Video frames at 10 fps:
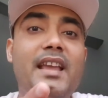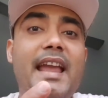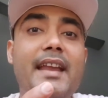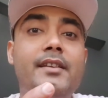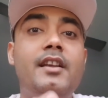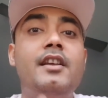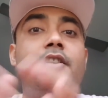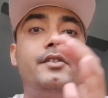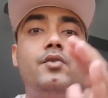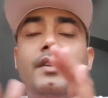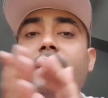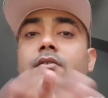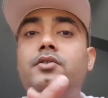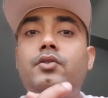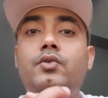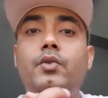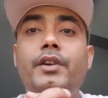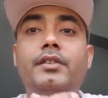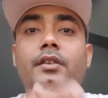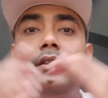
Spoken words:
And you can also do it.